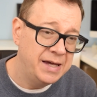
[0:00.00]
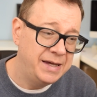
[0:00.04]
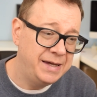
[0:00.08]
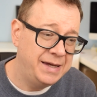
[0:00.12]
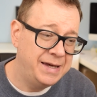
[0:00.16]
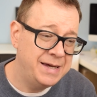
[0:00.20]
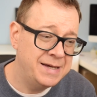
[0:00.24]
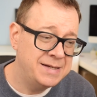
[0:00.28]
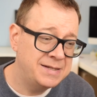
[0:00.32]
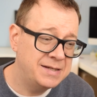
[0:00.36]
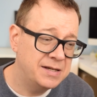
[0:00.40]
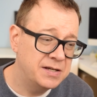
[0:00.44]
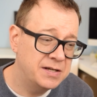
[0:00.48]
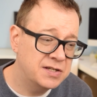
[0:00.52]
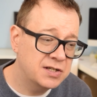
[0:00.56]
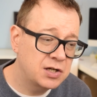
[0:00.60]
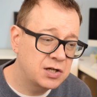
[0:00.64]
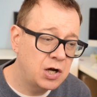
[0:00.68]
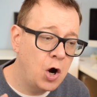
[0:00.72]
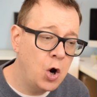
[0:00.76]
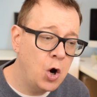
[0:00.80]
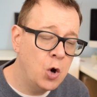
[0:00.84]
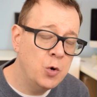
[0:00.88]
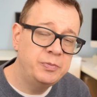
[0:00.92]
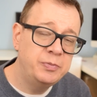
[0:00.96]
is
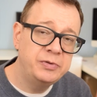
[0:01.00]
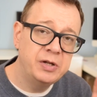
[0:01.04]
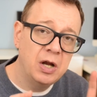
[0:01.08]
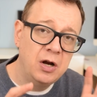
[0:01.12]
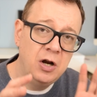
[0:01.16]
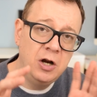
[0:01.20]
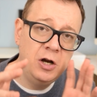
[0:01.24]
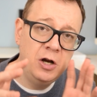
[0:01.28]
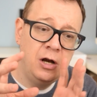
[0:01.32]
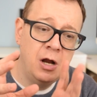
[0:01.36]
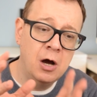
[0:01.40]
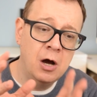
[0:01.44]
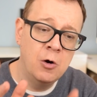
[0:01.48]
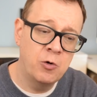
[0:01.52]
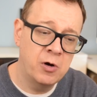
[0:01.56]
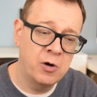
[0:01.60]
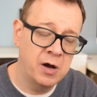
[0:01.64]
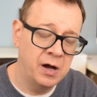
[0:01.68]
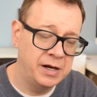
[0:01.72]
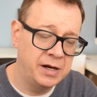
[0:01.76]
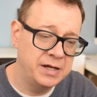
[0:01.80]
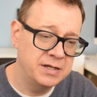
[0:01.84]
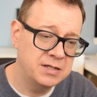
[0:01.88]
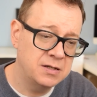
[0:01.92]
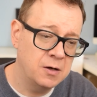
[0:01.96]
scoped
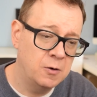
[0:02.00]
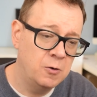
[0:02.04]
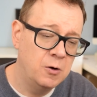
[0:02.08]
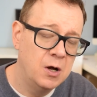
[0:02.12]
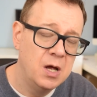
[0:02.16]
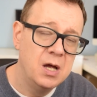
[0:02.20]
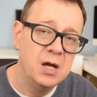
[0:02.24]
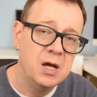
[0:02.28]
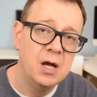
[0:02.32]
locally. So